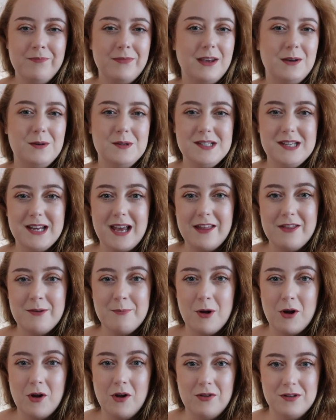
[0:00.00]
I used to get
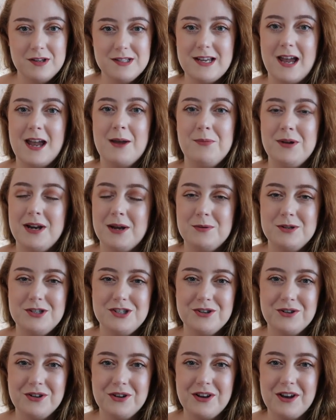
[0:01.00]
them all the time when I
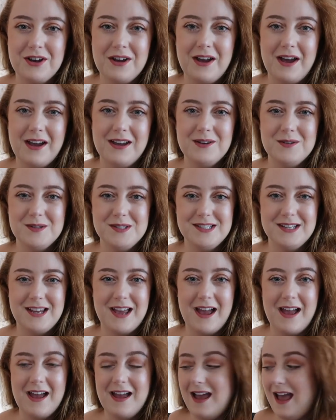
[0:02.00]
was younger. I used to
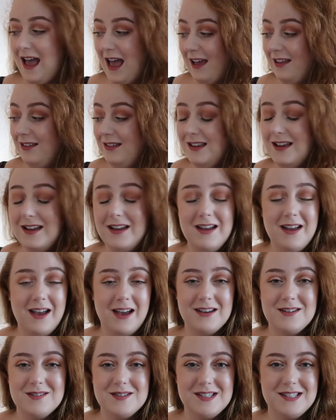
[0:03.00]
get Elle,
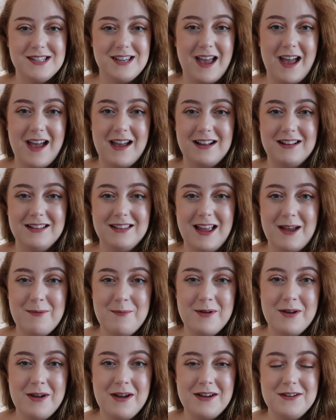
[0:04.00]
I used to get
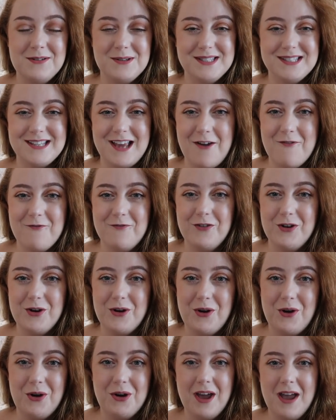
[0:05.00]
Glamour, I used to get
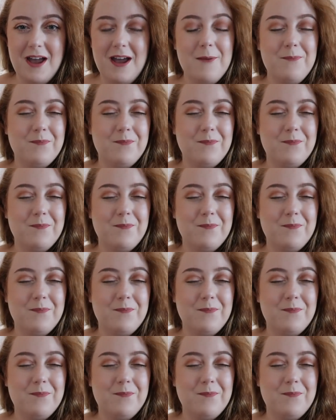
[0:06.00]
Vogue.